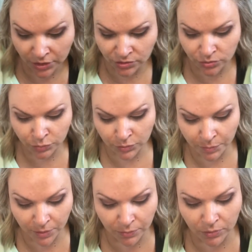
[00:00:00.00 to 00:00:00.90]
I used with the
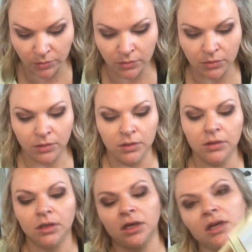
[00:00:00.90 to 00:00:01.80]
purple,
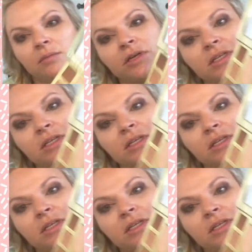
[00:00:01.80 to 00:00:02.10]
and I'm gonna